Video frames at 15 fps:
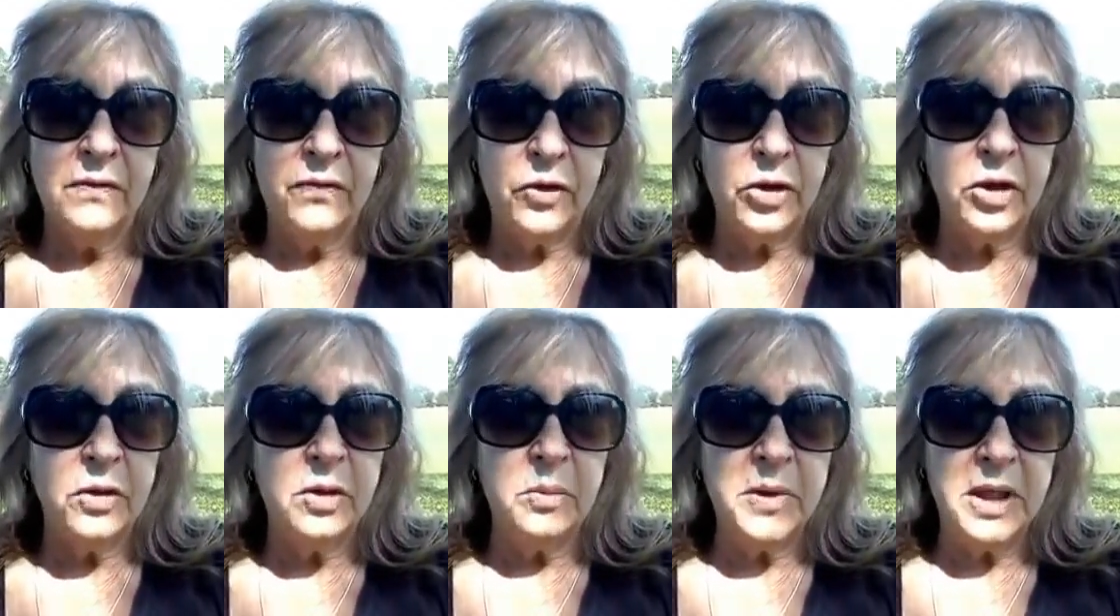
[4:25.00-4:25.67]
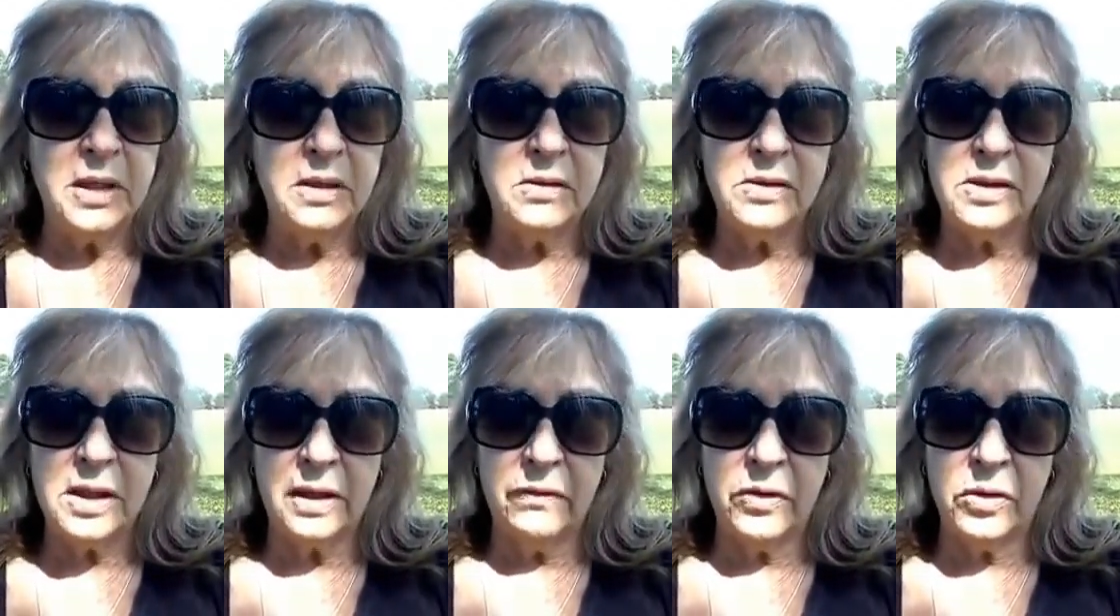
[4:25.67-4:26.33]
for you to meet your
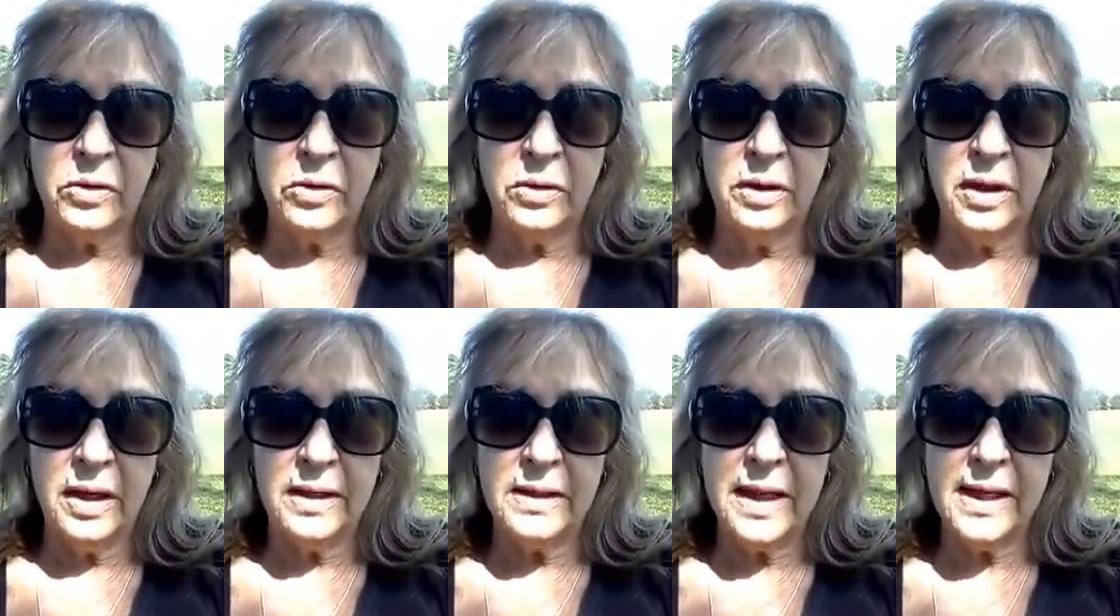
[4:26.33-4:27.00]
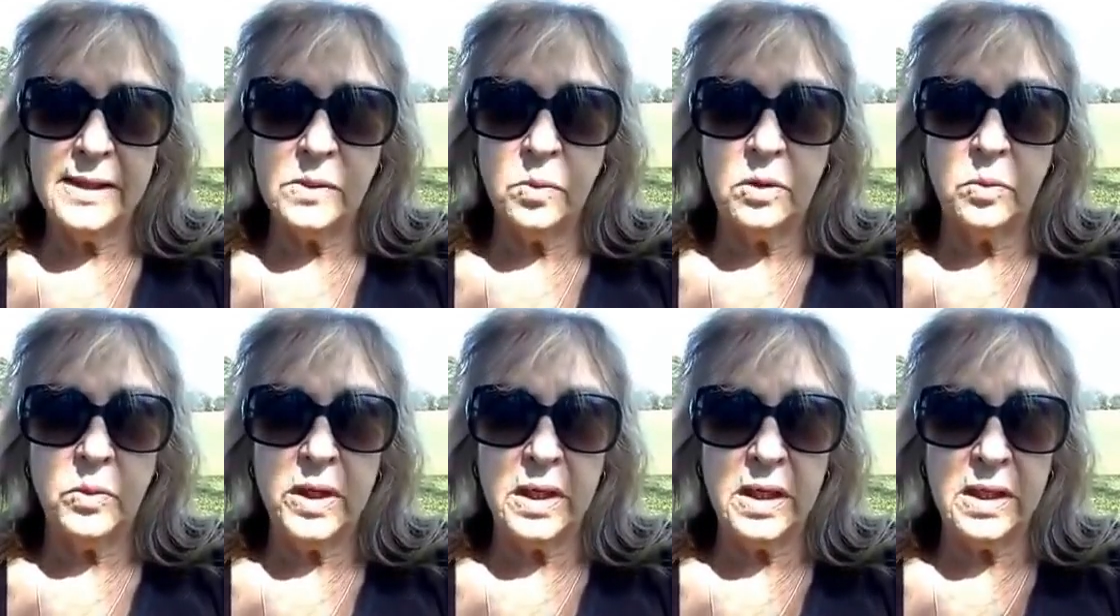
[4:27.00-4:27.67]
Savior? And that's
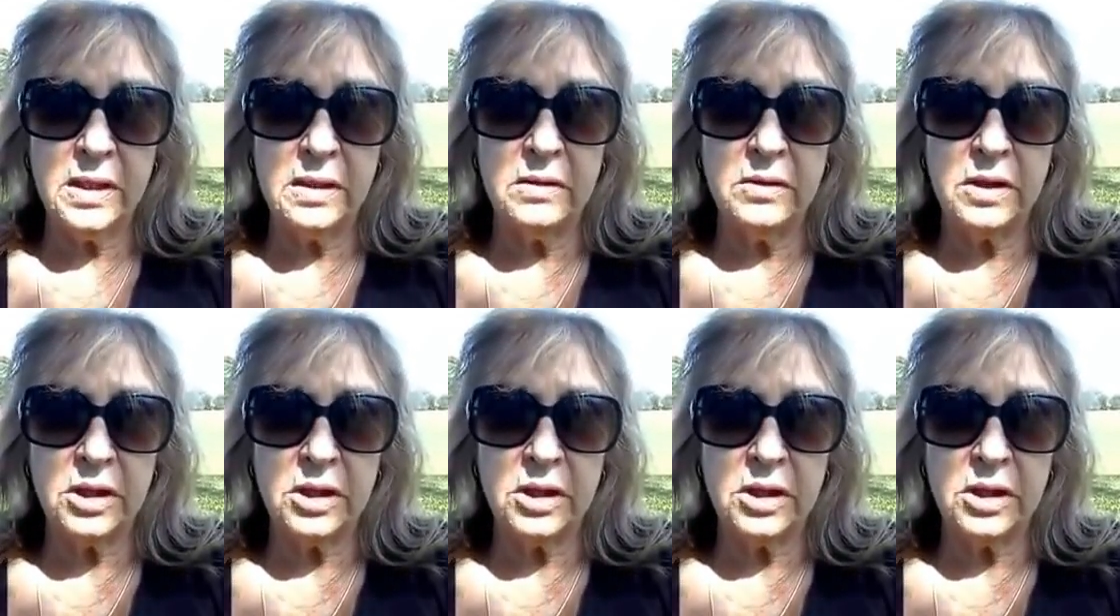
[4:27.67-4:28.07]
what we need